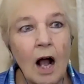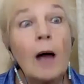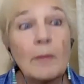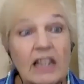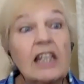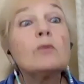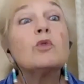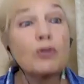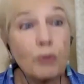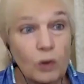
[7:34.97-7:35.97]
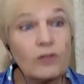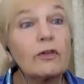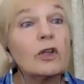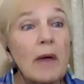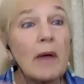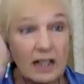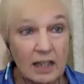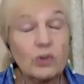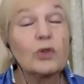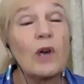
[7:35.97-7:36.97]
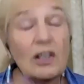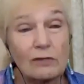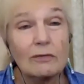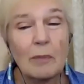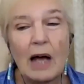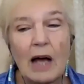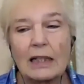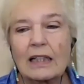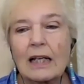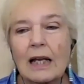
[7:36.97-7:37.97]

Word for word: i mean he was forceful about it he was aggressive about it